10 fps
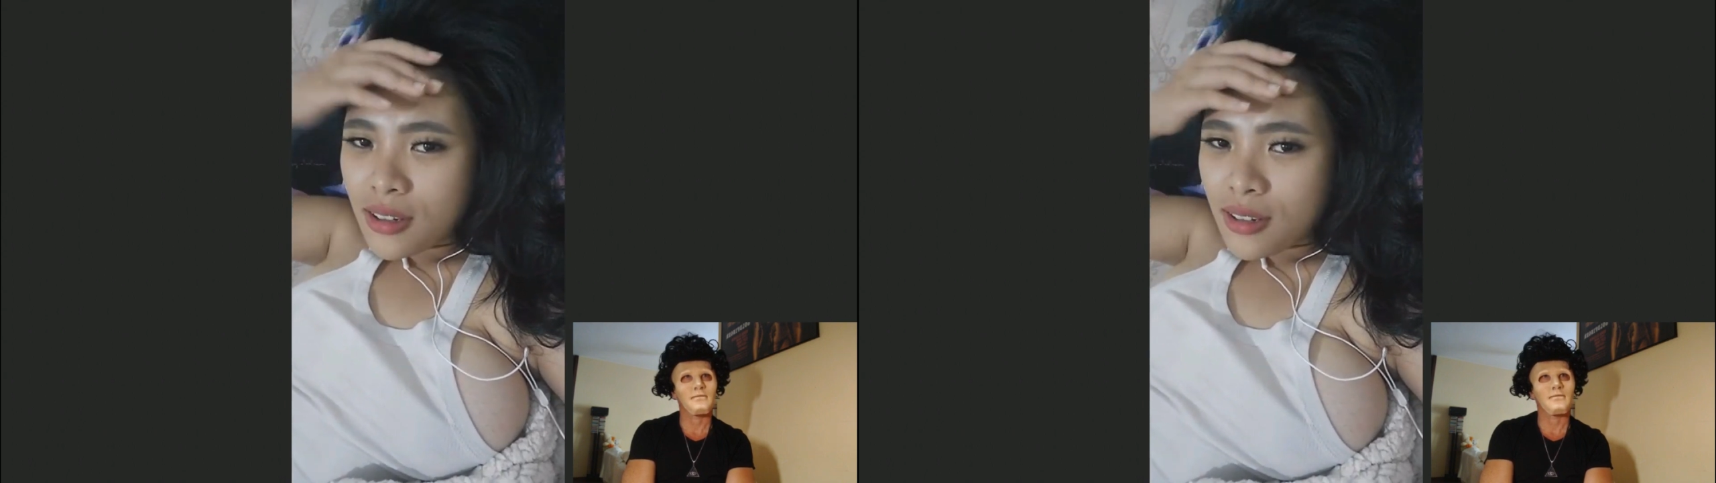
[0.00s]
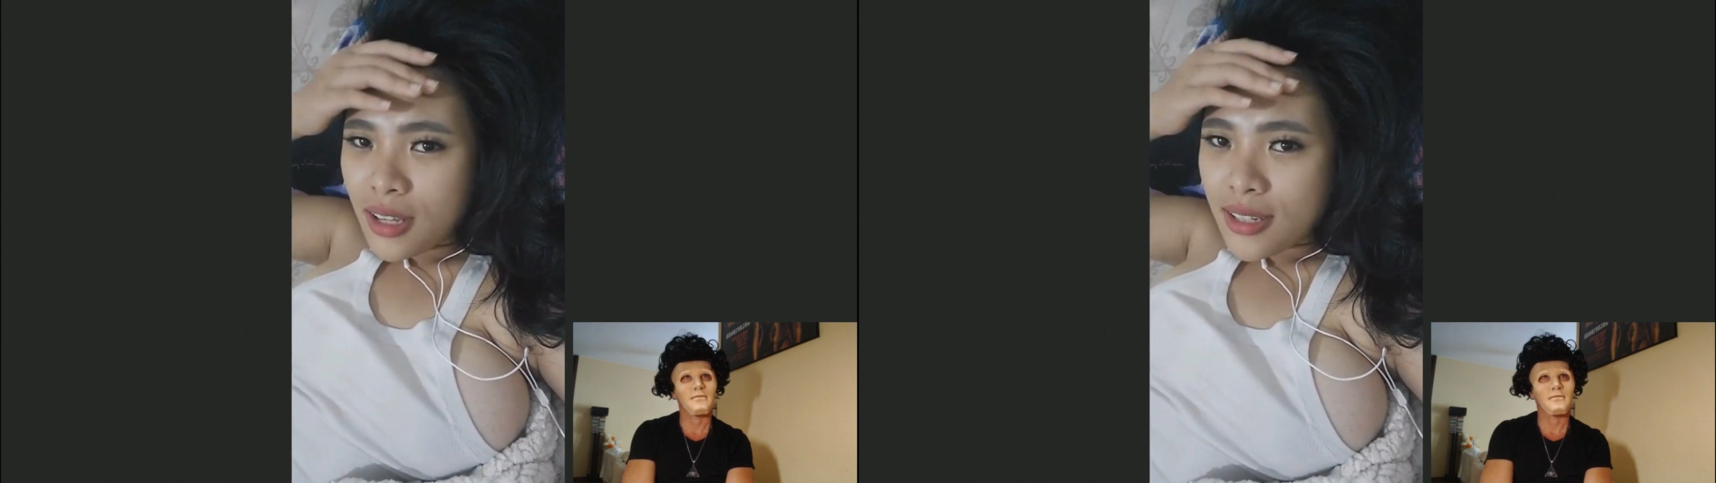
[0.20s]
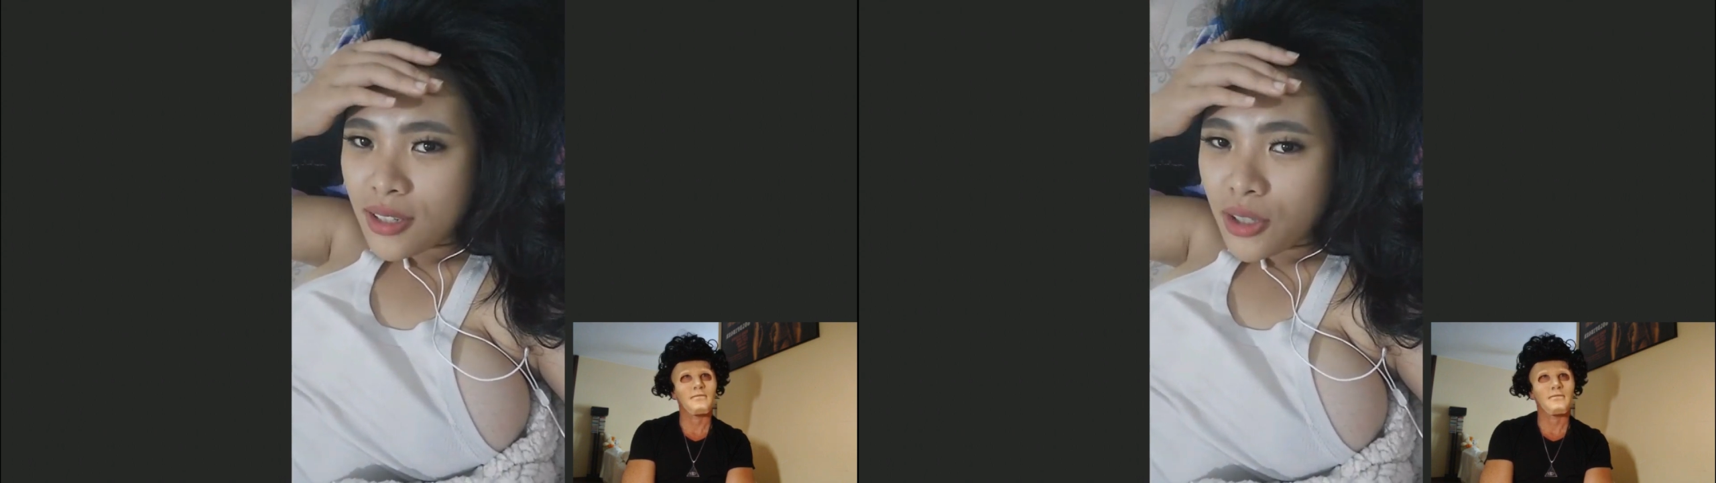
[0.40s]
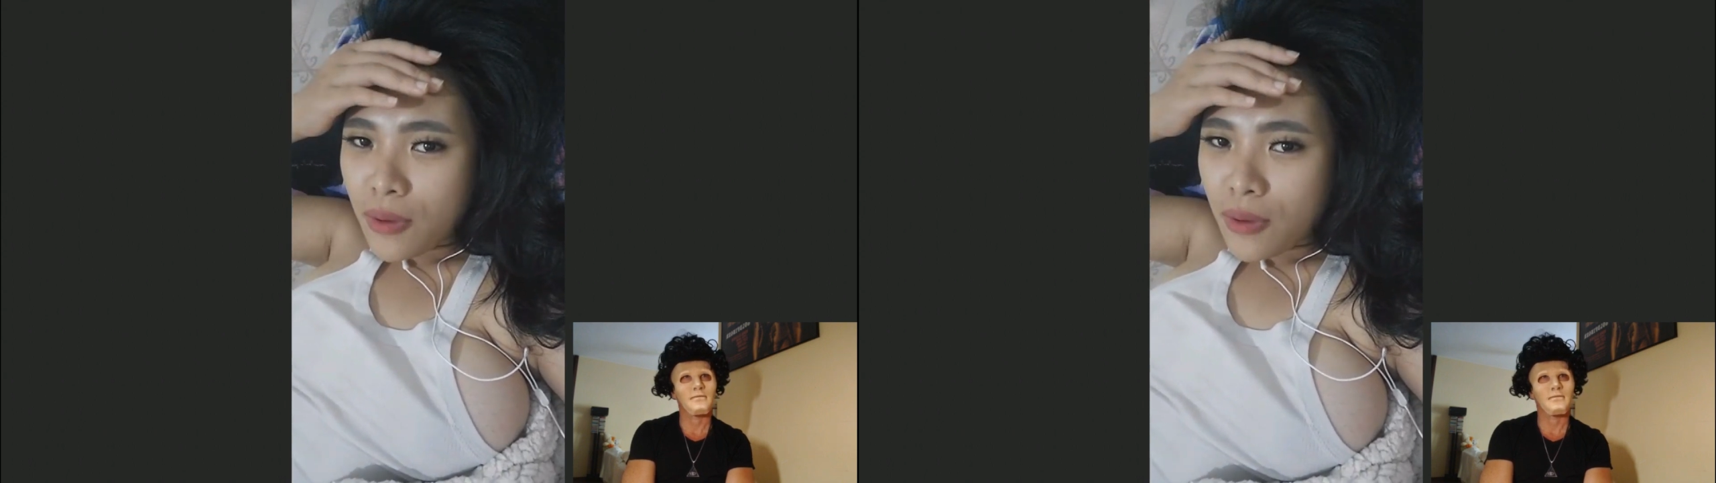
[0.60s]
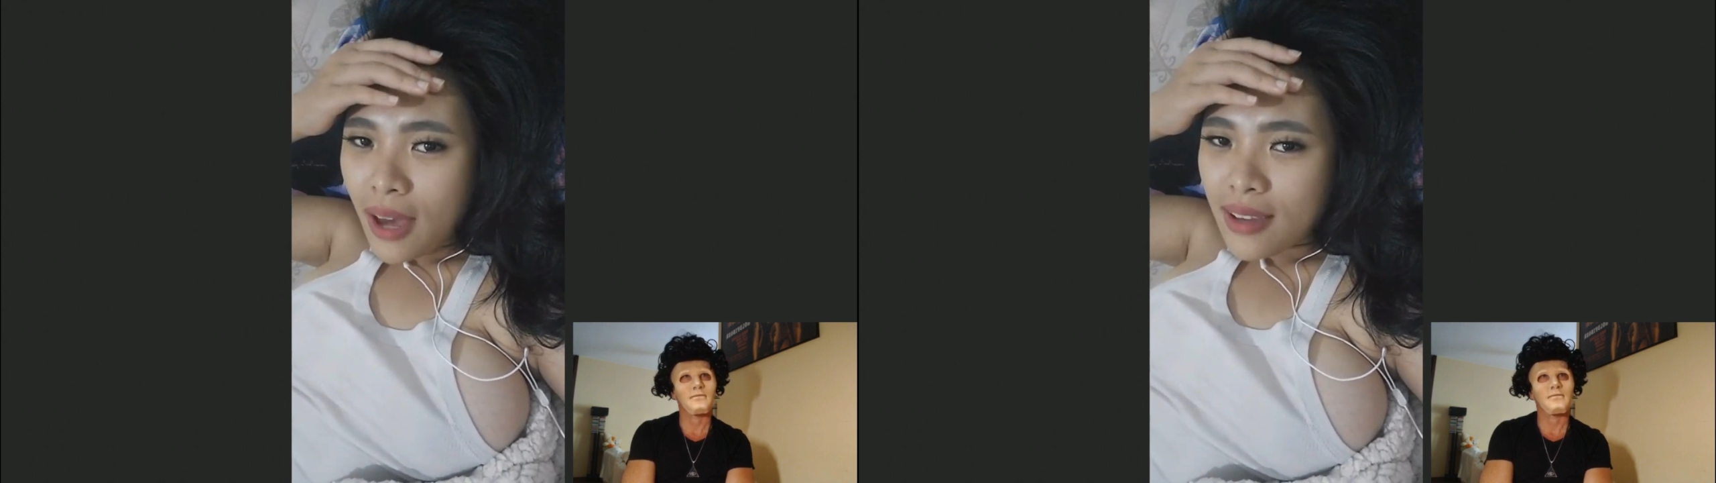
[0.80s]
He's in
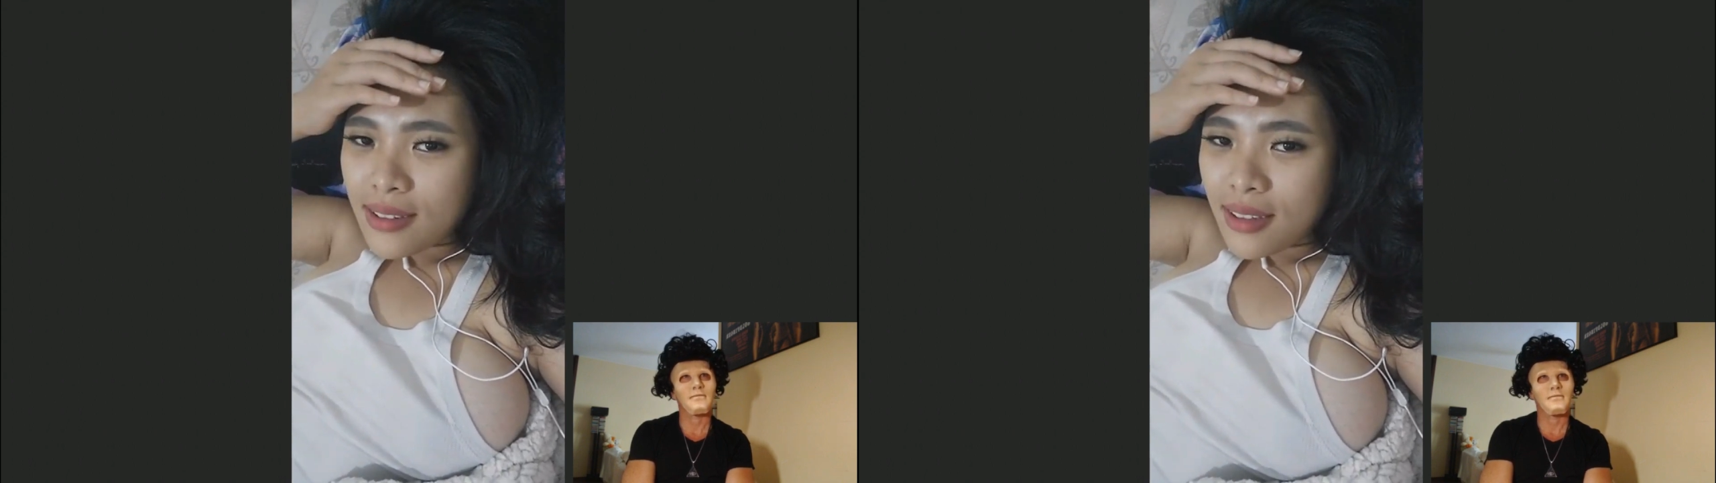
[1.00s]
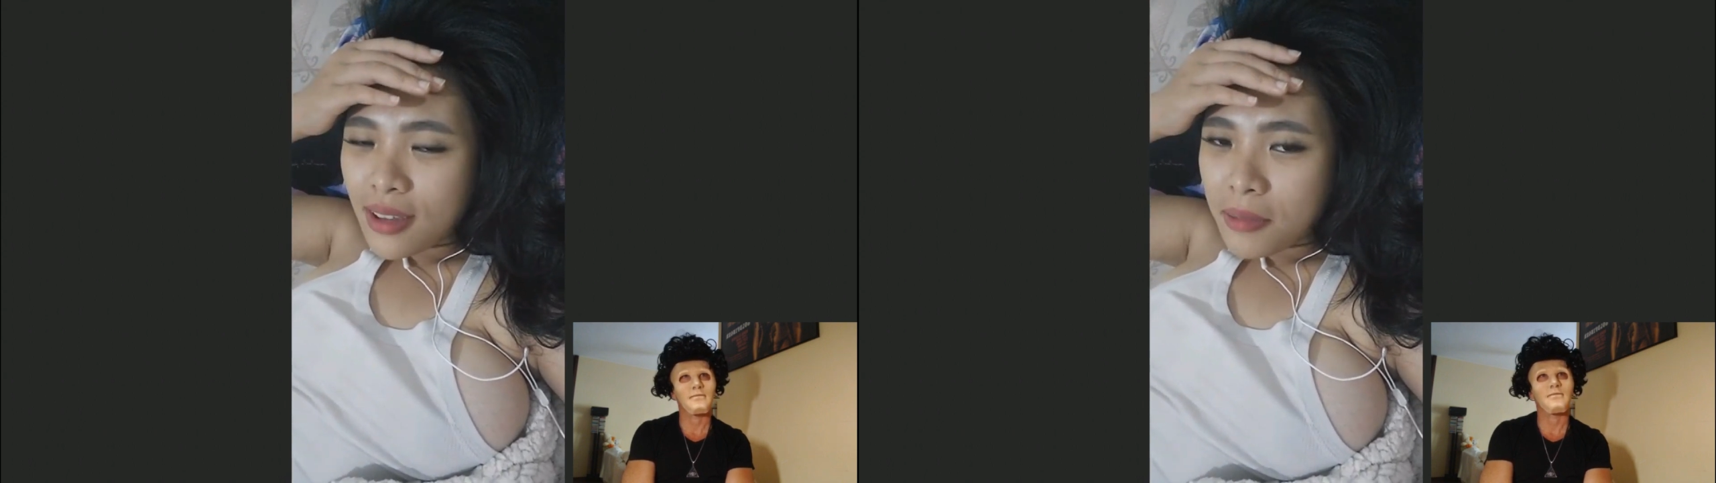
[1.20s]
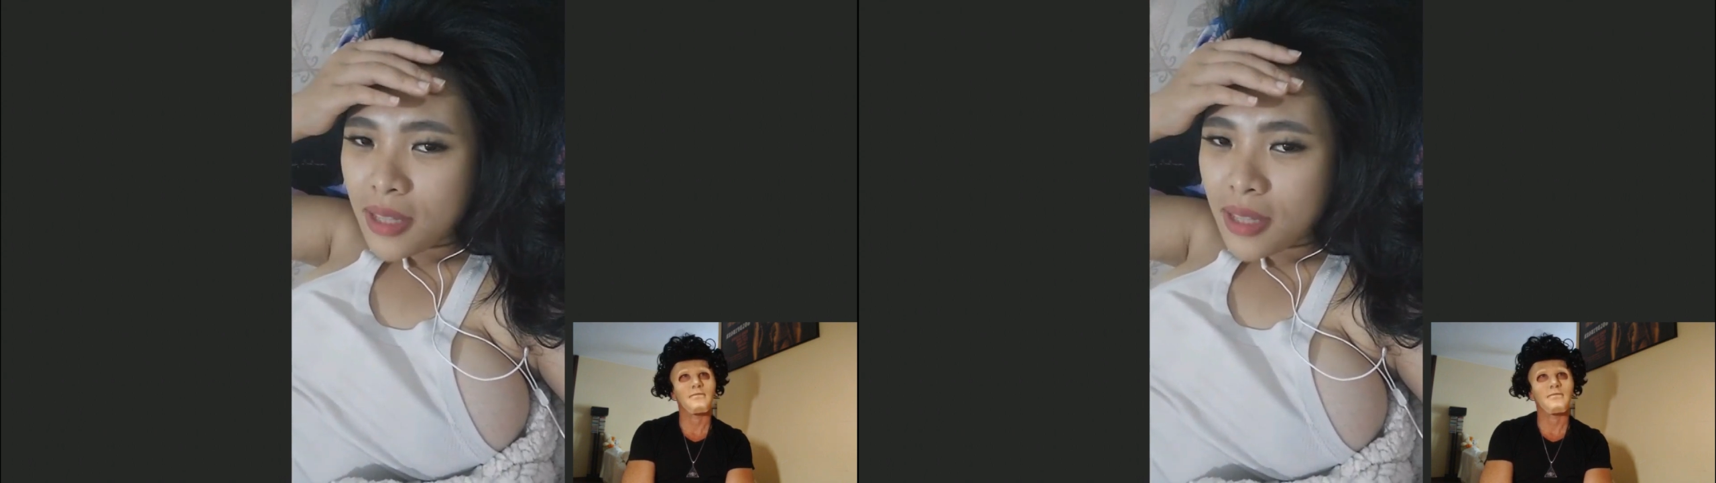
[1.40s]
US and I'm